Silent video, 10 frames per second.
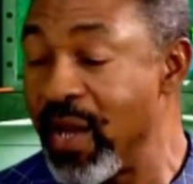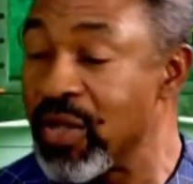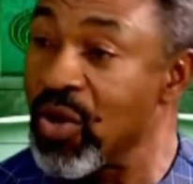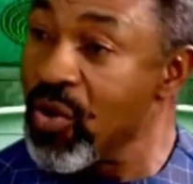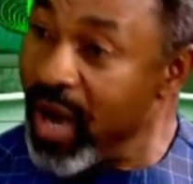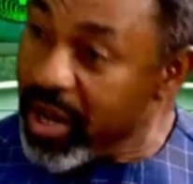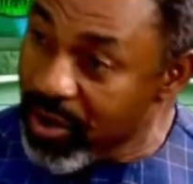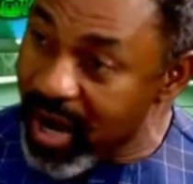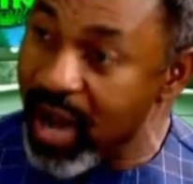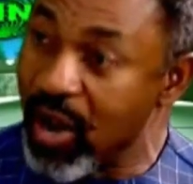So when
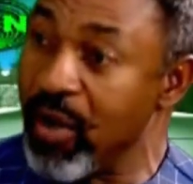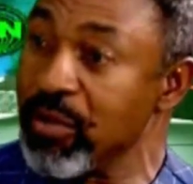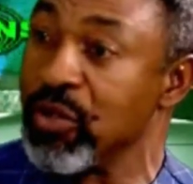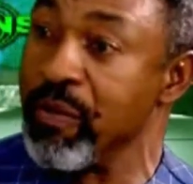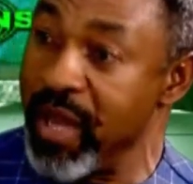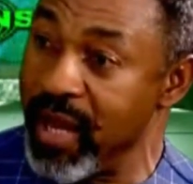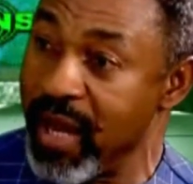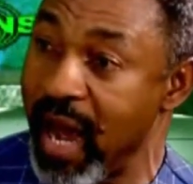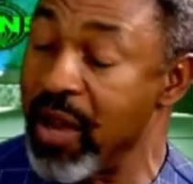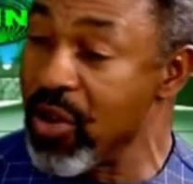you now come to me
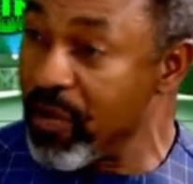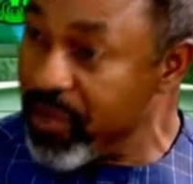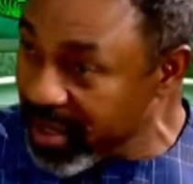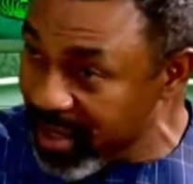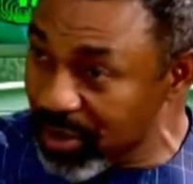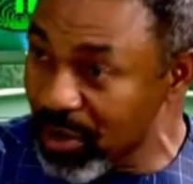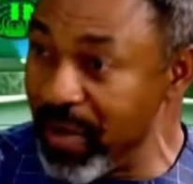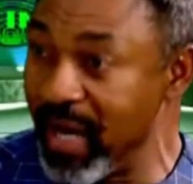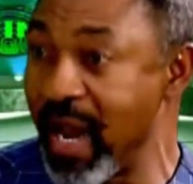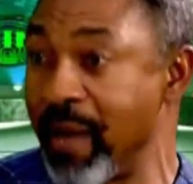and you're preaching to
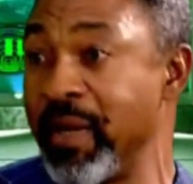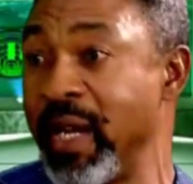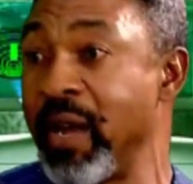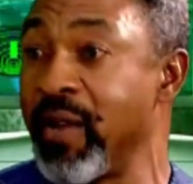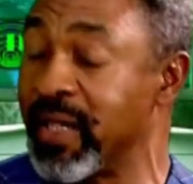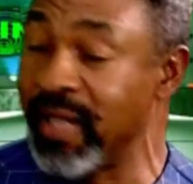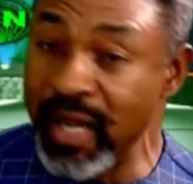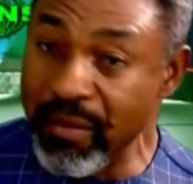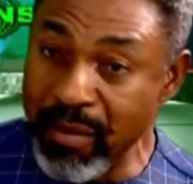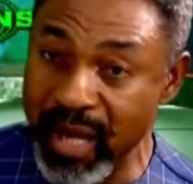me, Nnamdi, and you're
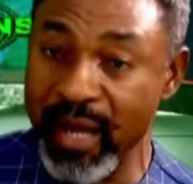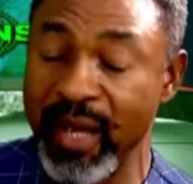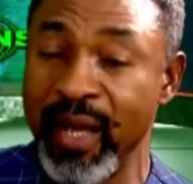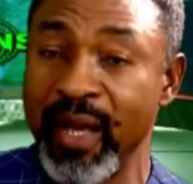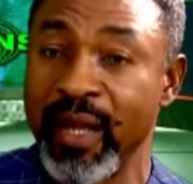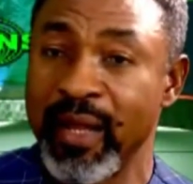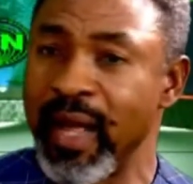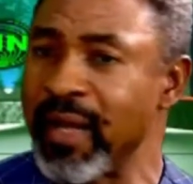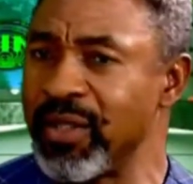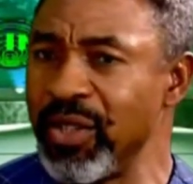telling me
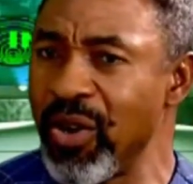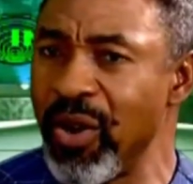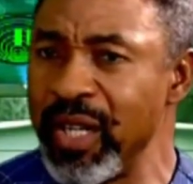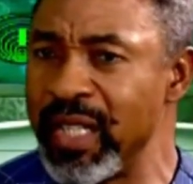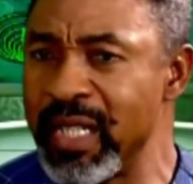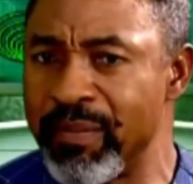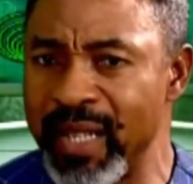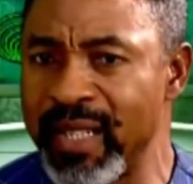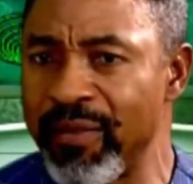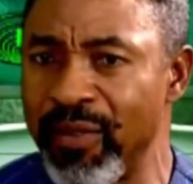that, you know, it is
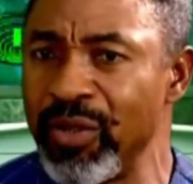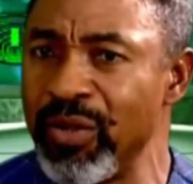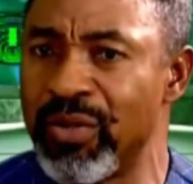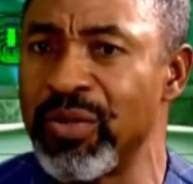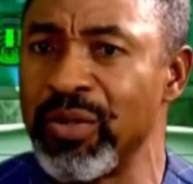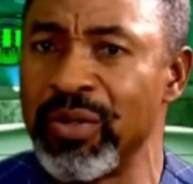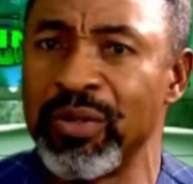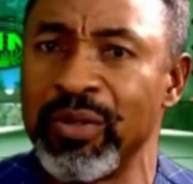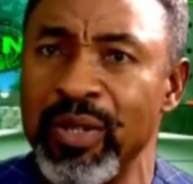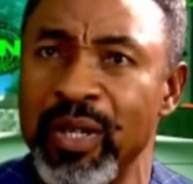better for you
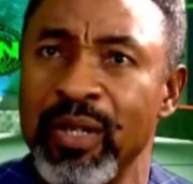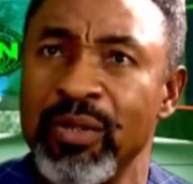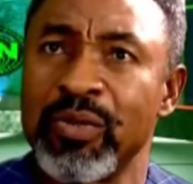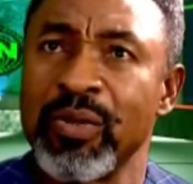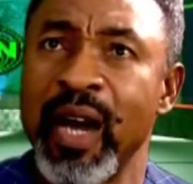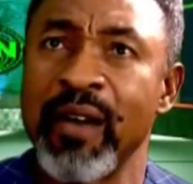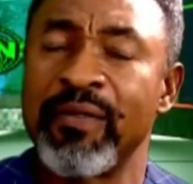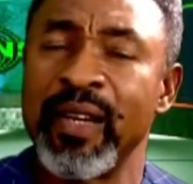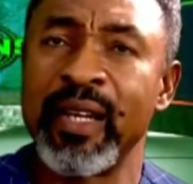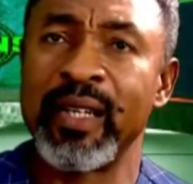to
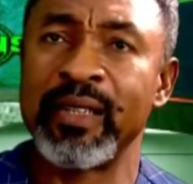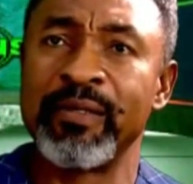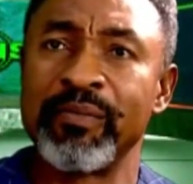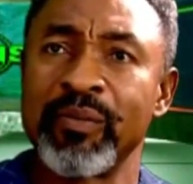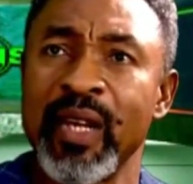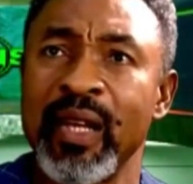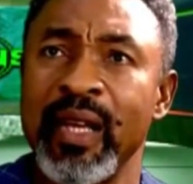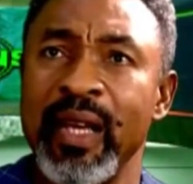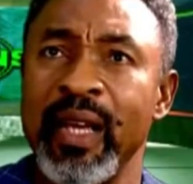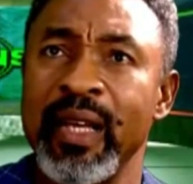have
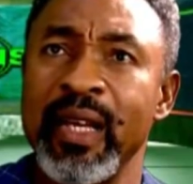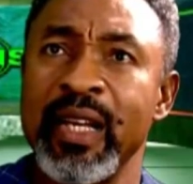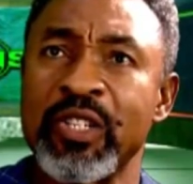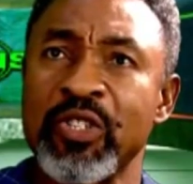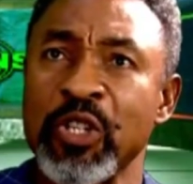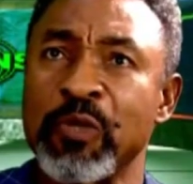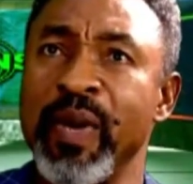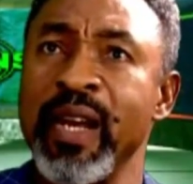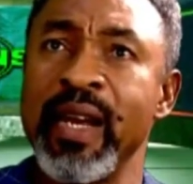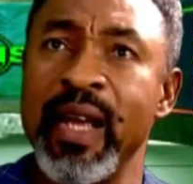a
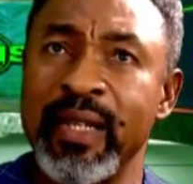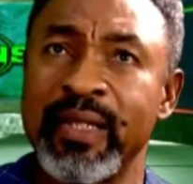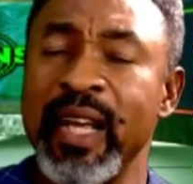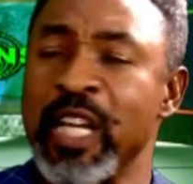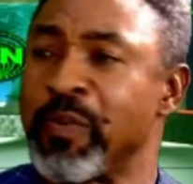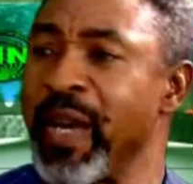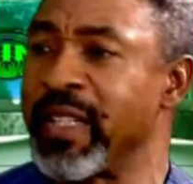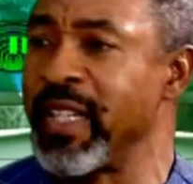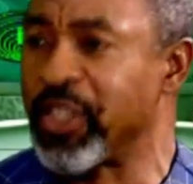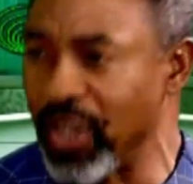suspended
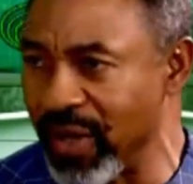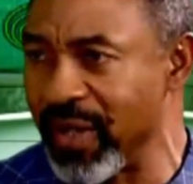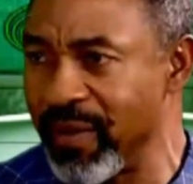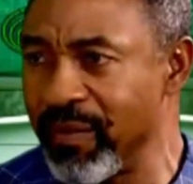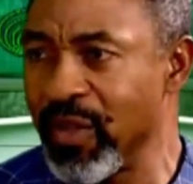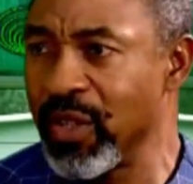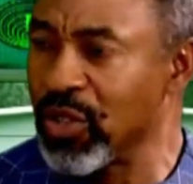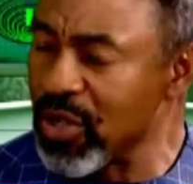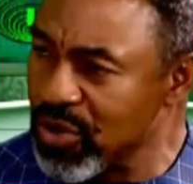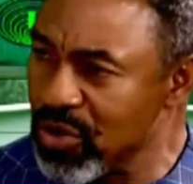expectation,
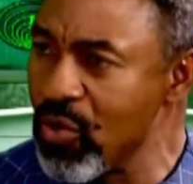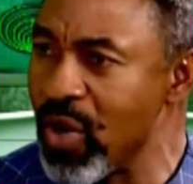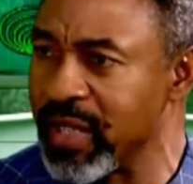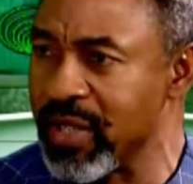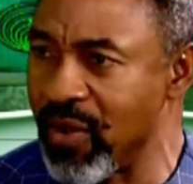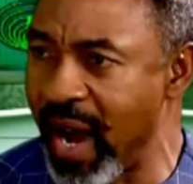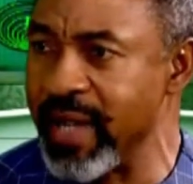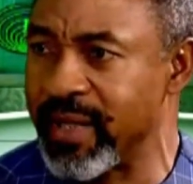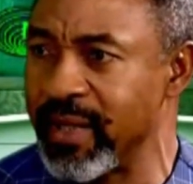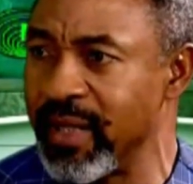just do what is
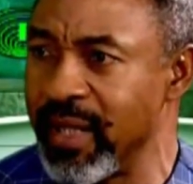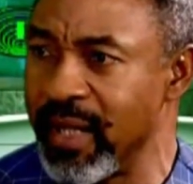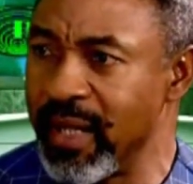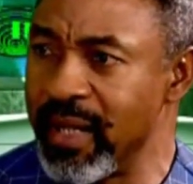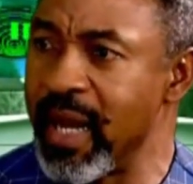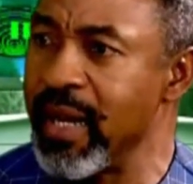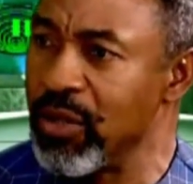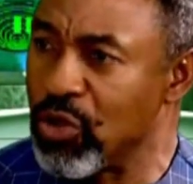right, then